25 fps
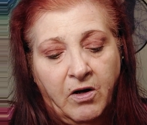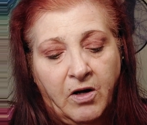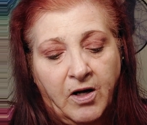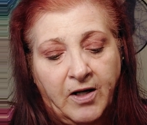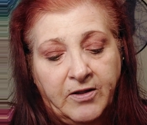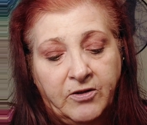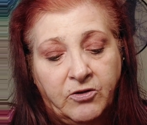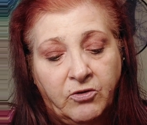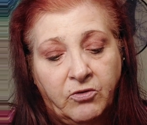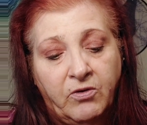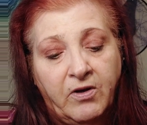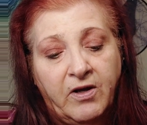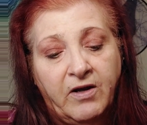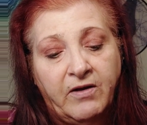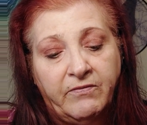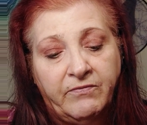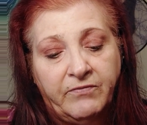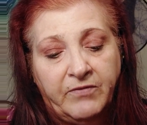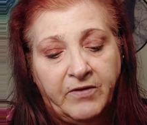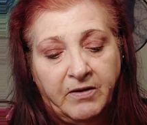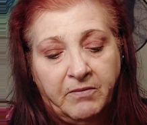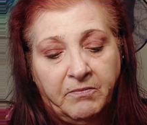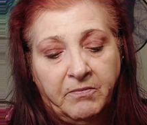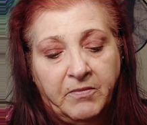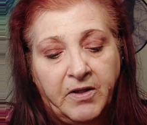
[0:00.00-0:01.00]
I do have
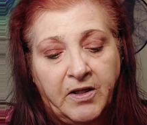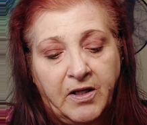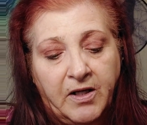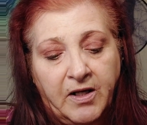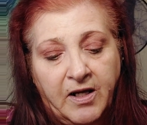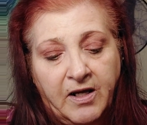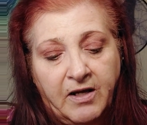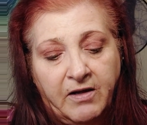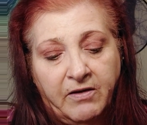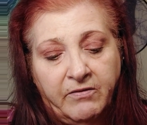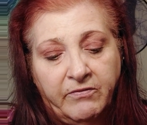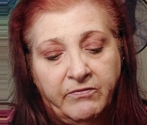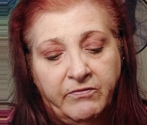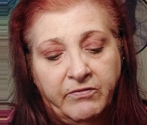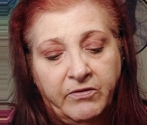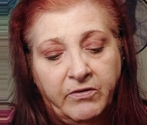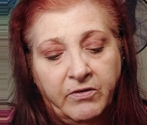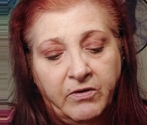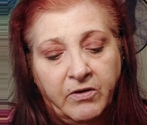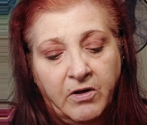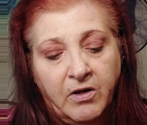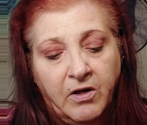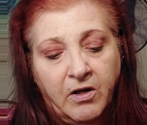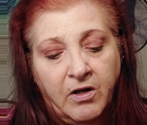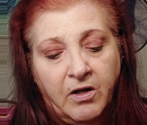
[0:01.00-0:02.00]
family. I have,
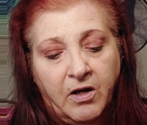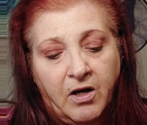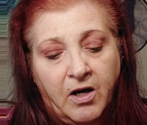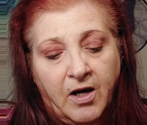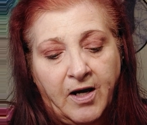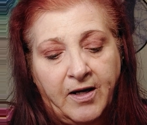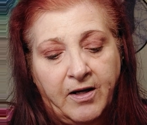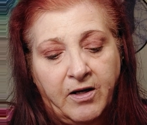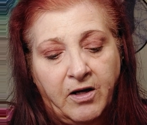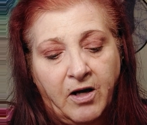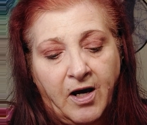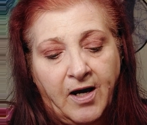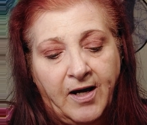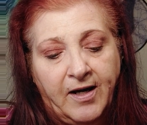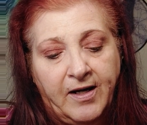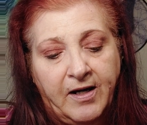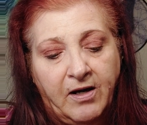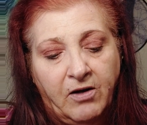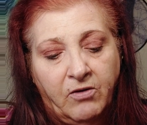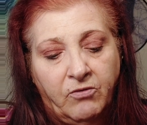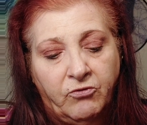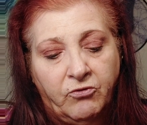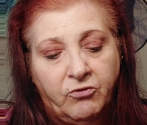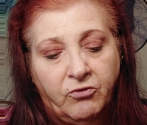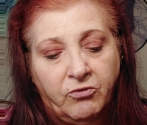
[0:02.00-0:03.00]
I, I
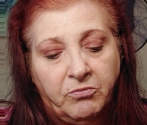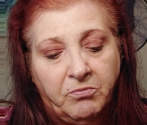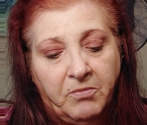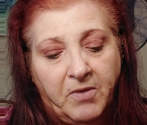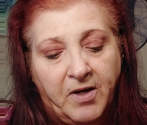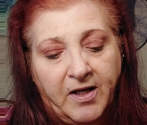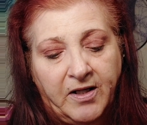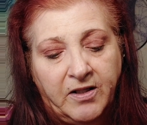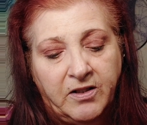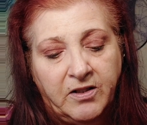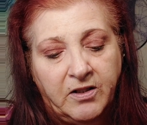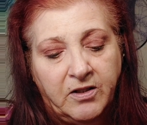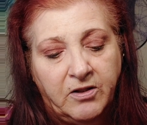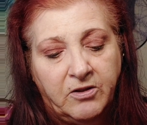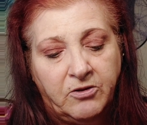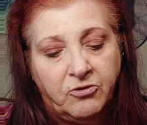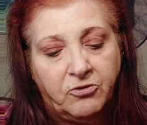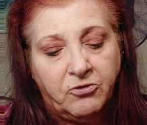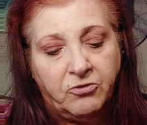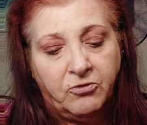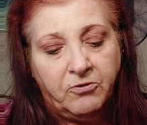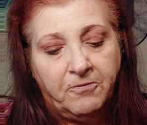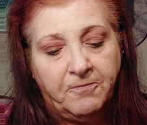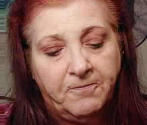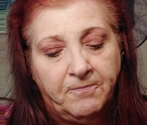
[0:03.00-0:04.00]
count her as my
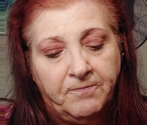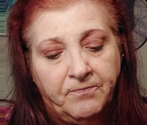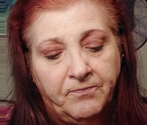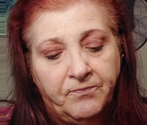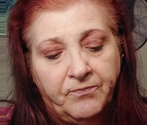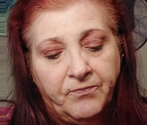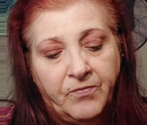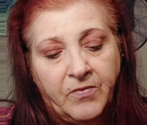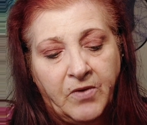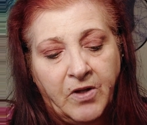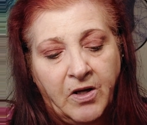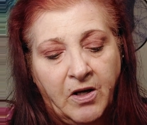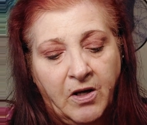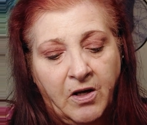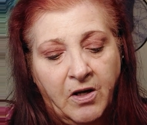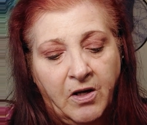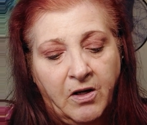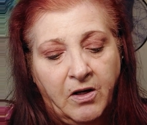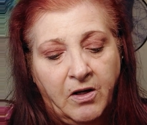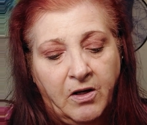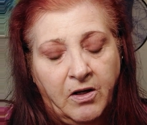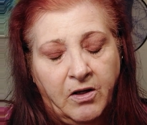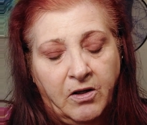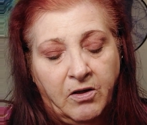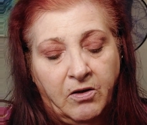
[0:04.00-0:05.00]
sister,
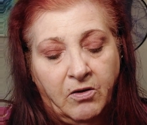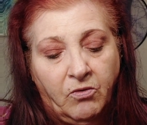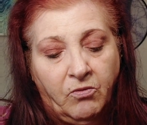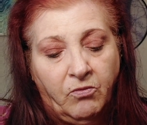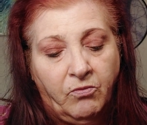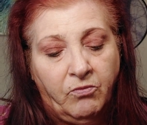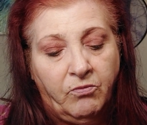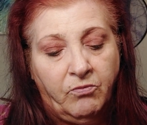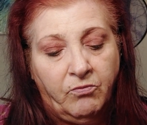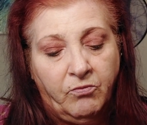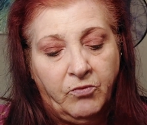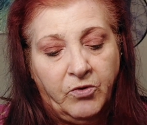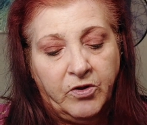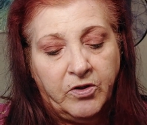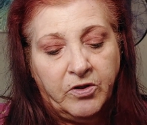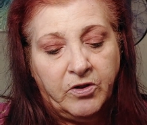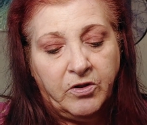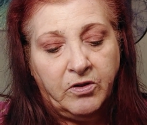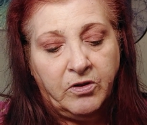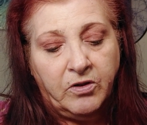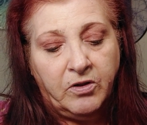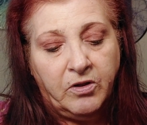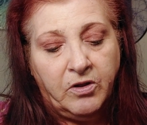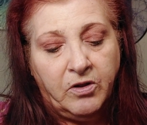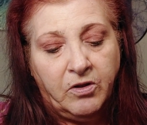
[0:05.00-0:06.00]
you know, which
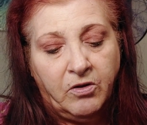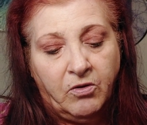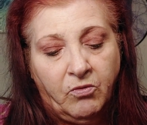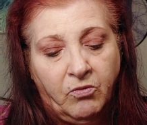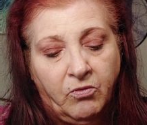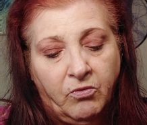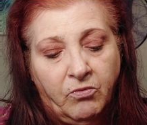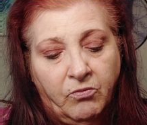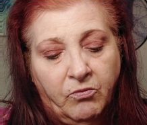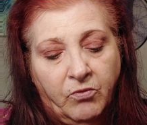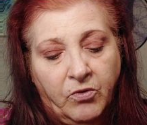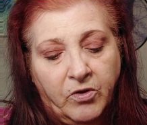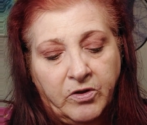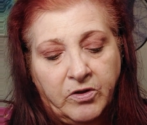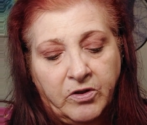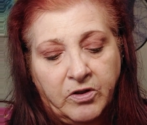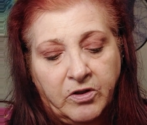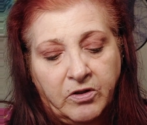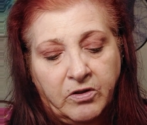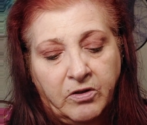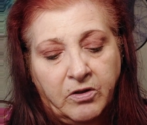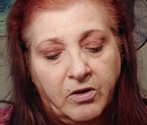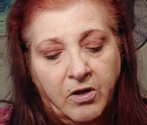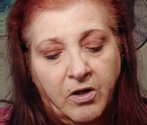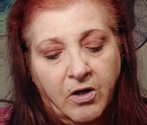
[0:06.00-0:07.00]
is, you know, which
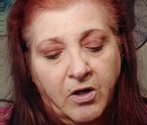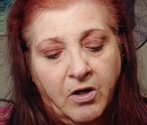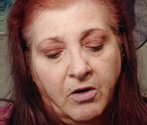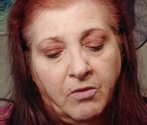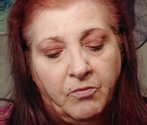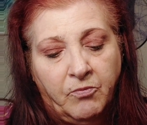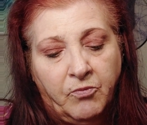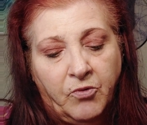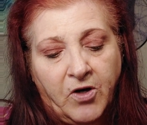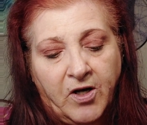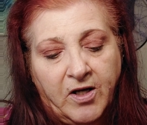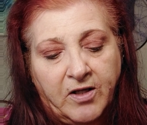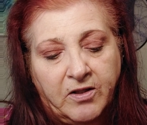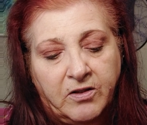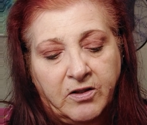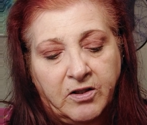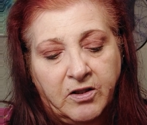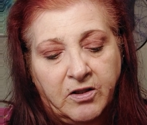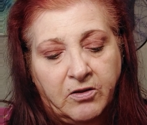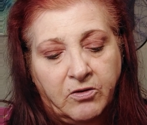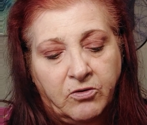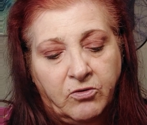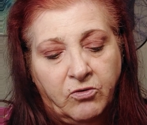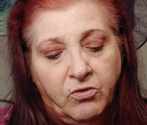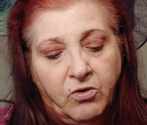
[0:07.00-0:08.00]
is Brad's
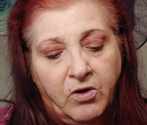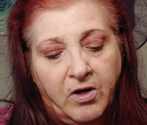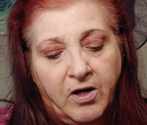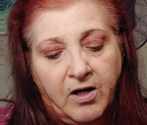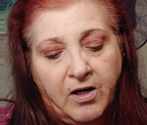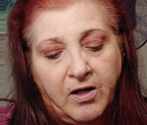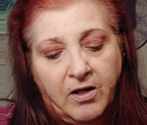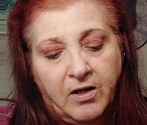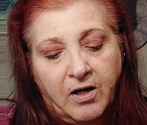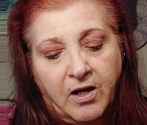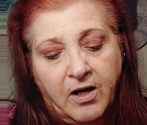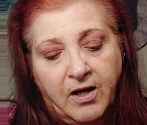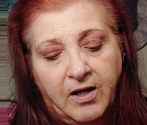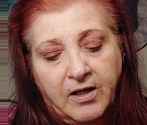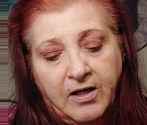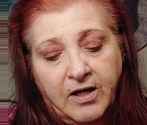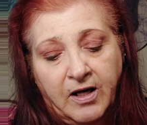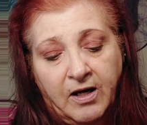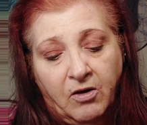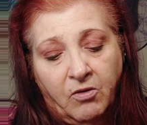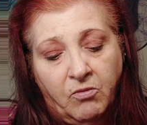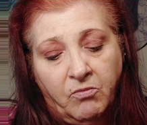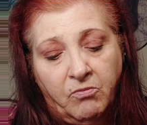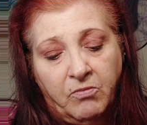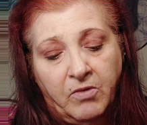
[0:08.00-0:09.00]
sister, and I
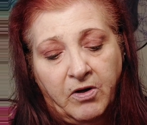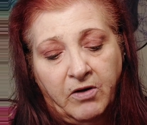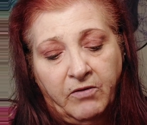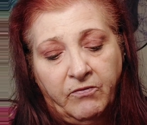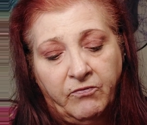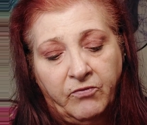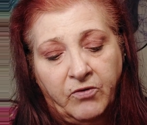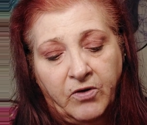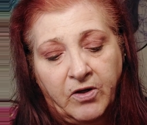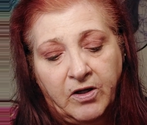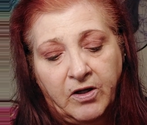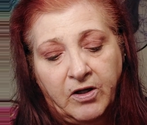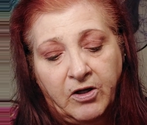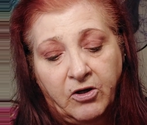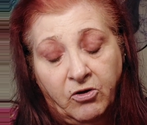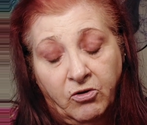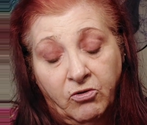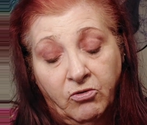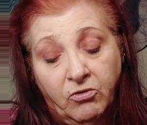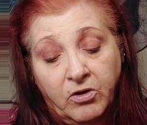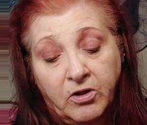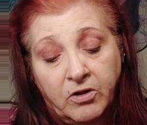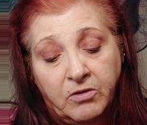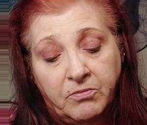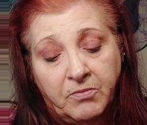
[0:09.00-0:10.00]
count my friend
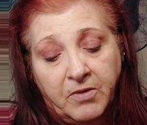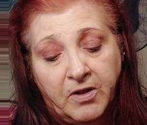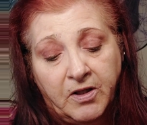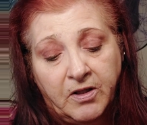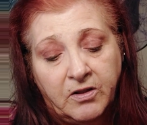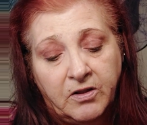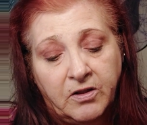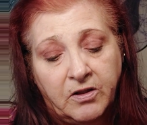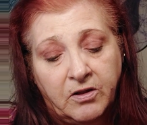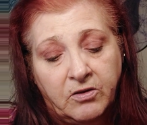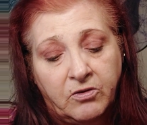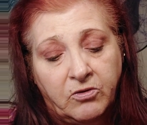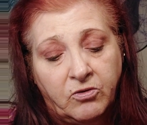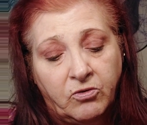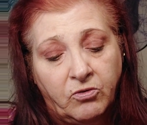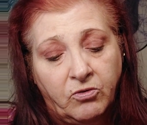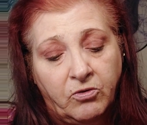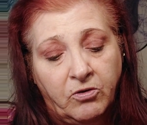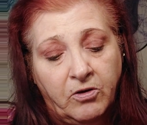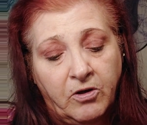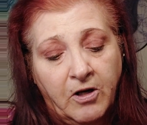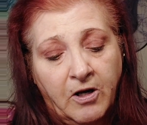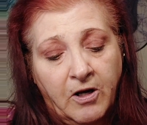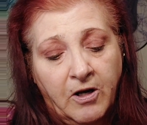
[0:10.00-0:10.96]
Carol as my sister.